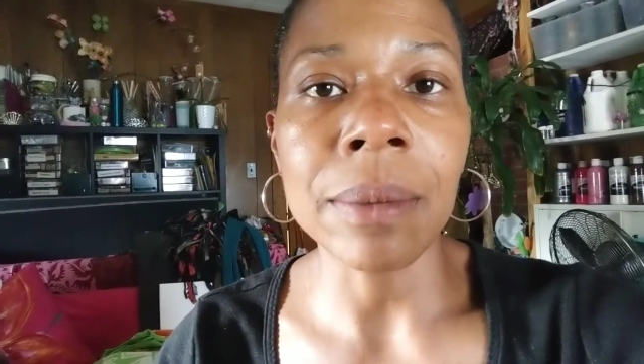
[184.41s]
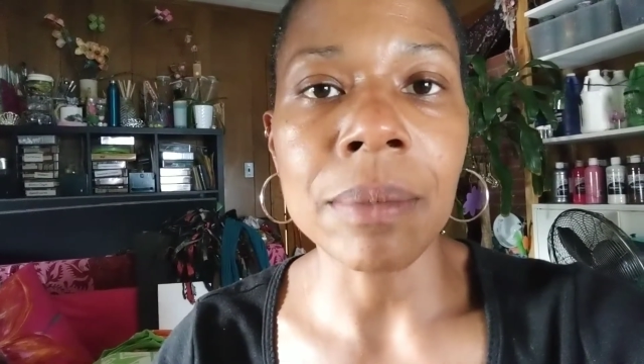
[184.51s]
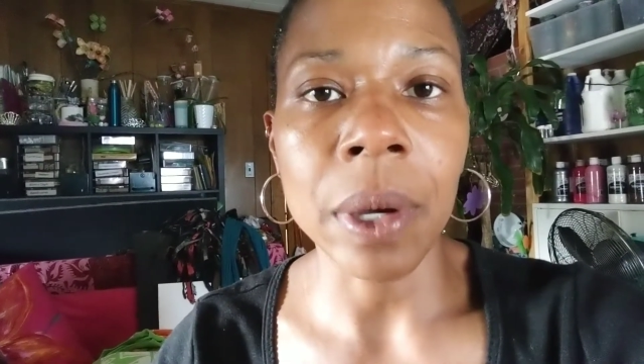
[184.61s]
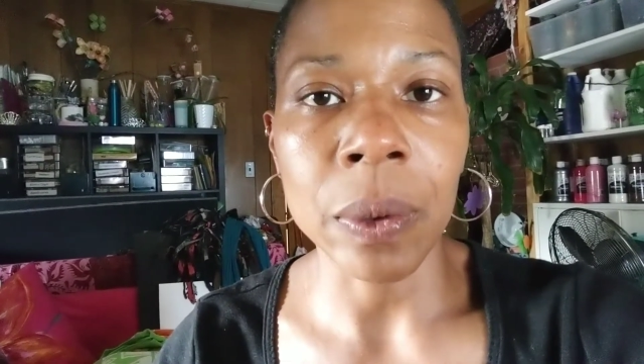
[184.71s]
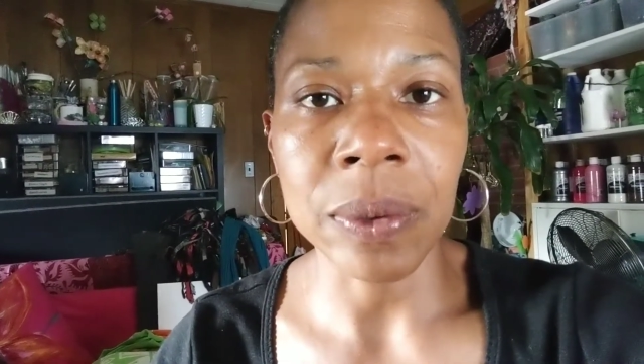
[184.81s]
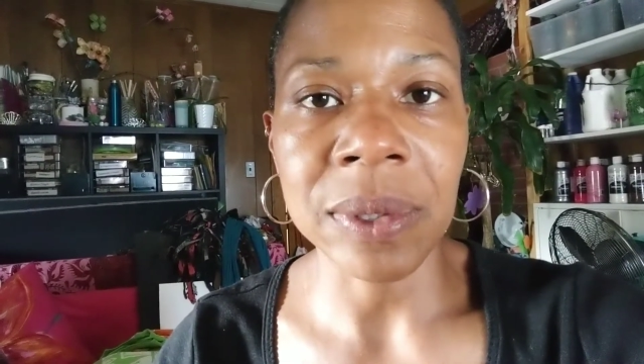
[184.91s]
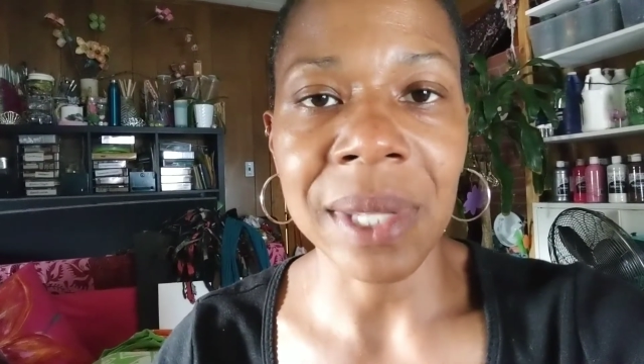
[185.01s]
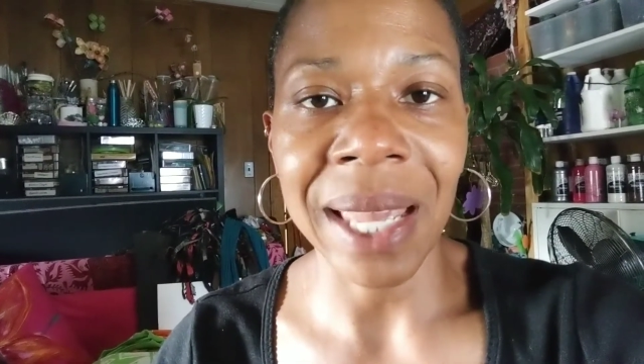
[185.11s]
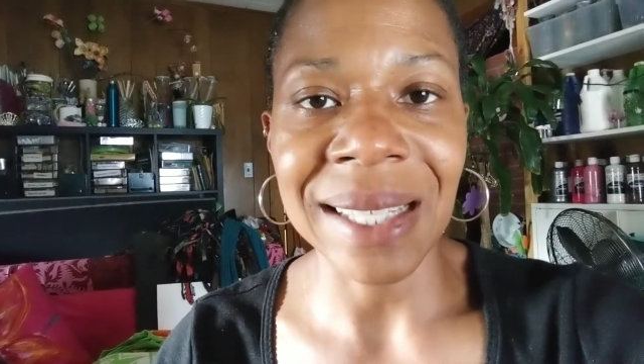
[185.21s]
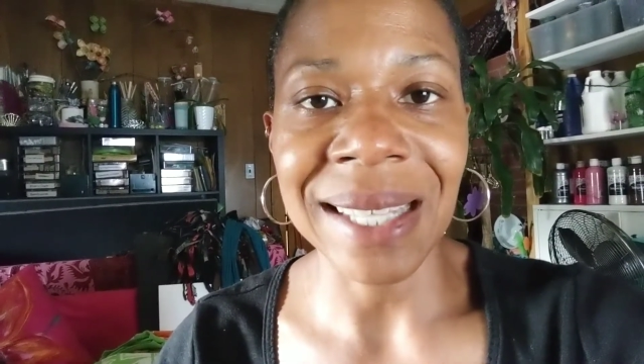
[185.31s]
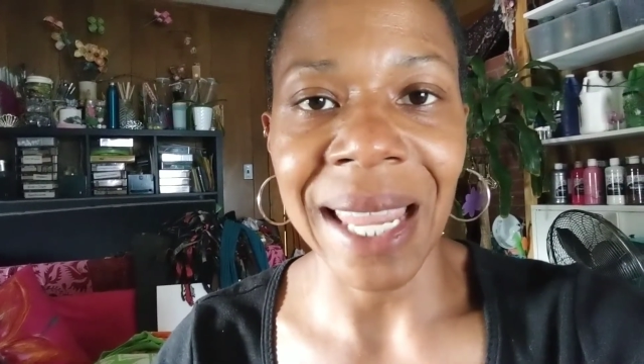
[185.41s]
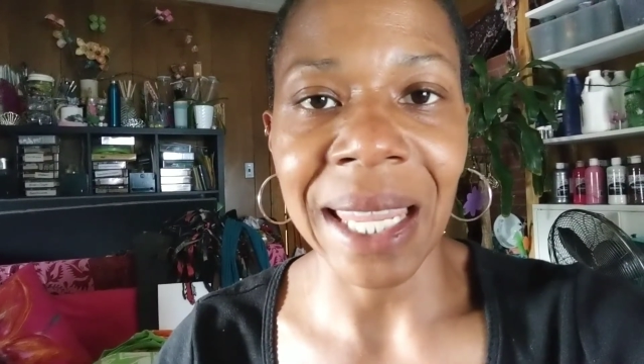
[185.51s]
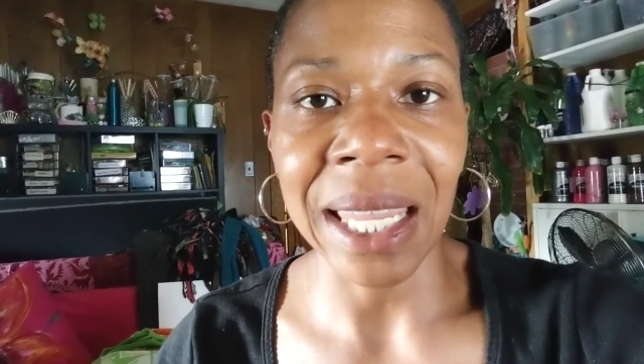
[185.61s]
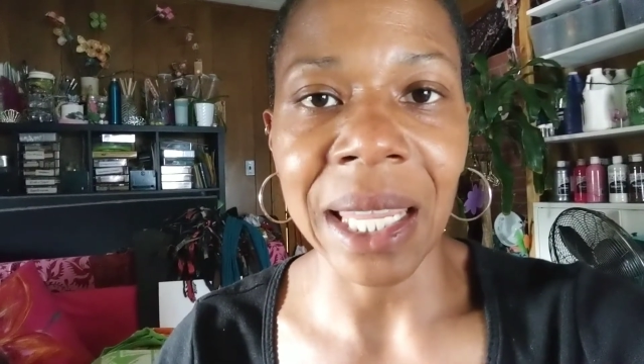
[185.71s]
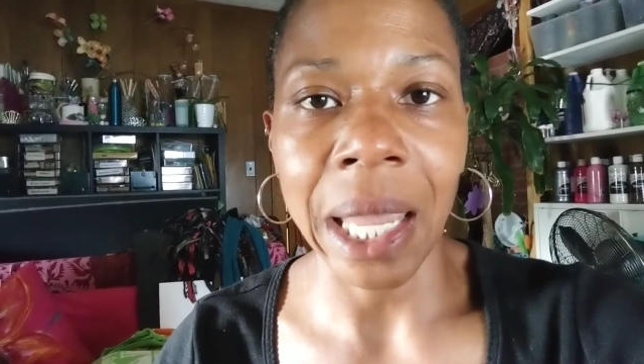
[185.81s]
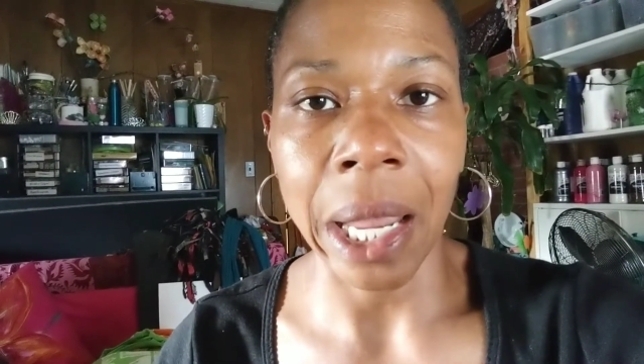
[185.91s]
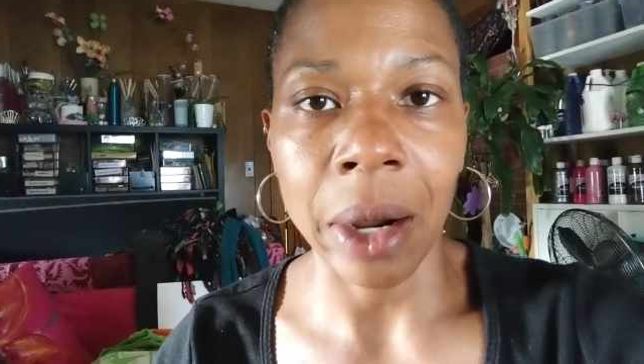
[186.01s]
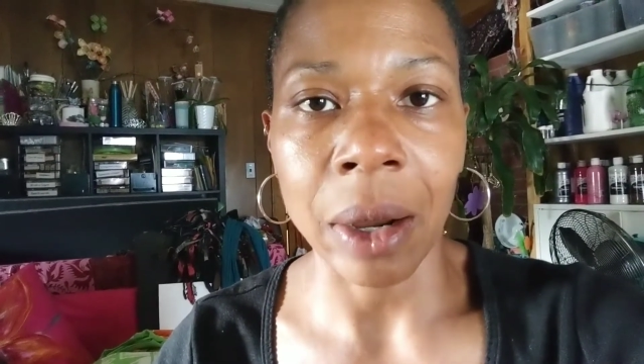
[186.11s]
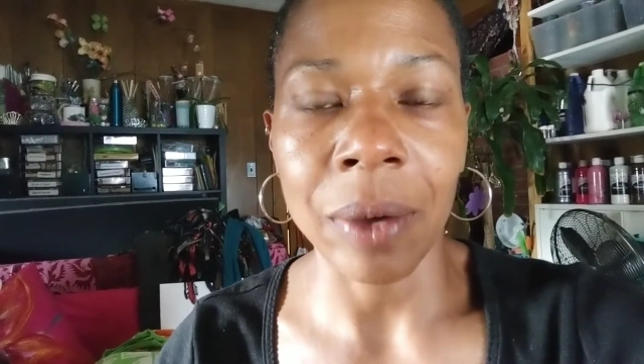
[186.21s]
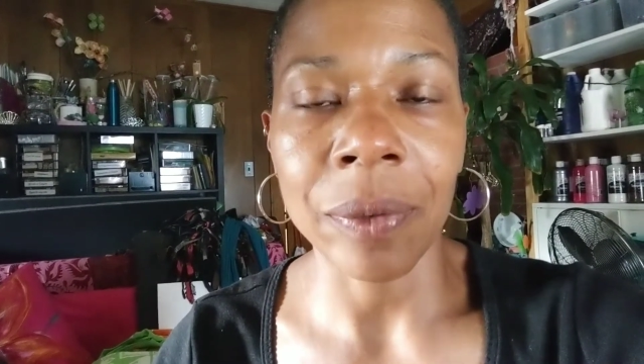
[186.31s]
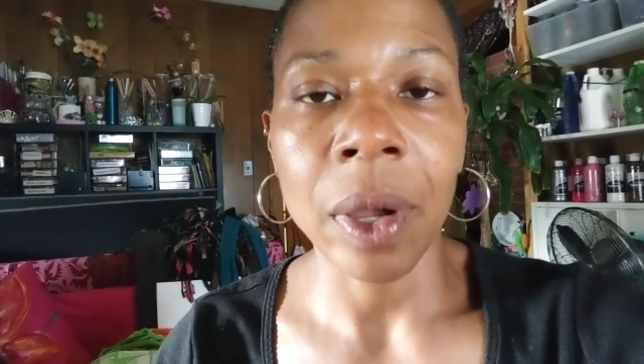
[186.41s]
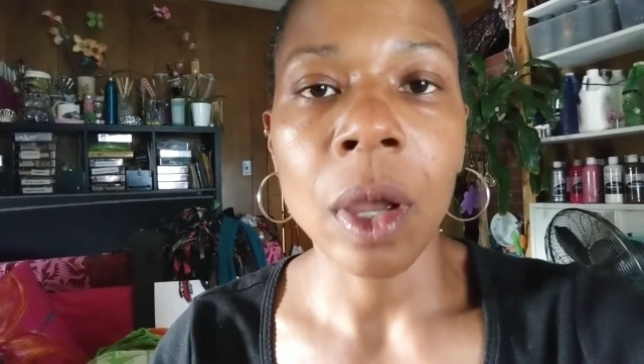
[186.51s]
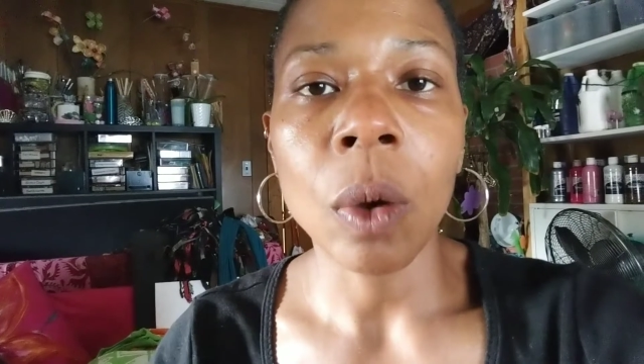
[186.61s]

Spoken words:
the most and taking care of